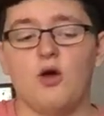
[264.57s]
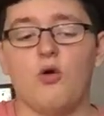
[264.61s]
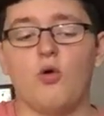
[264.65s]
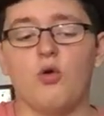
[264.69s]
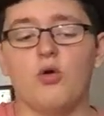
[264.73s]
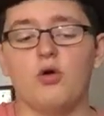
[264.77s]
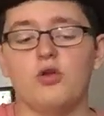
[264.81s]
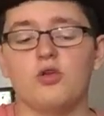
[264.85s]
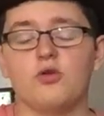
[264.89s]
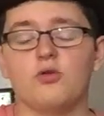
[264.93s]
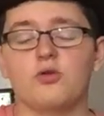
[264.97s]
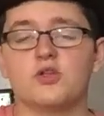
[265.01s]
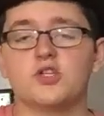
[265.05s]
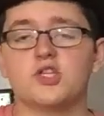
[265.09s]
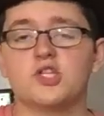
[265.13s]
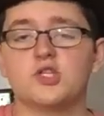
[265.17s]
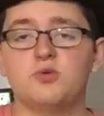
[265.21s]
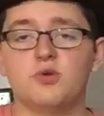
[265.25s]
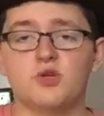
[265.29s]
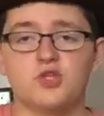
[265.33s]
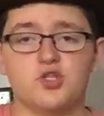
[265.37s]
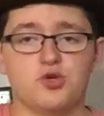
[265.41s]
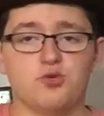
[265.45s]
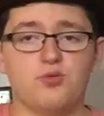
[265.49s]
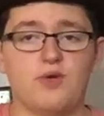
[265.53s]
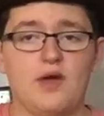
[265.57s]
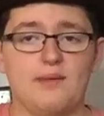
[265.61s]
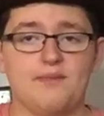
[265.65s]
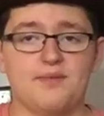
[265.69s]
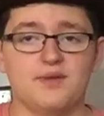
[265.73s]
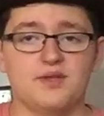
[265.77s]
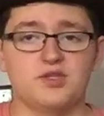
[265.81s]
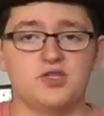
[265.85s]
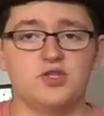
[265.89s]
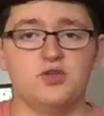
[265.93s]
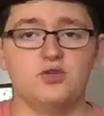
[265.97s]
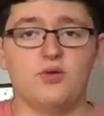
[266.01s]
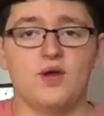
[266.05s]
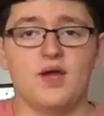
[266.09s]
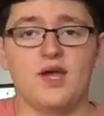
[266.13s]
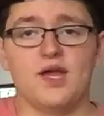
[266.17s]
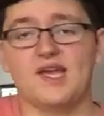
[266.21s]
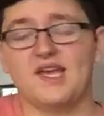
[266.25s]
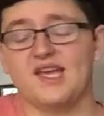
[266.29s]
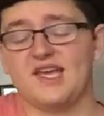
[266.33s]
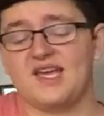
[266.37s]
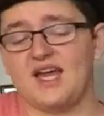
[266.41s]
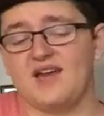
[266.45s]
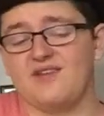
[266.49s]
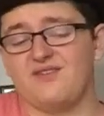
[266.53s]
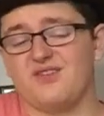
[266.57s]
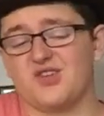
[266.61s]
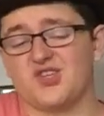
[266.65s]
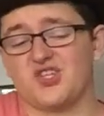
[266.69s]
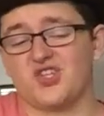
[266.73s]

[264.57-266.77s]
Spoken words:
or you could switch your weapon to a kind of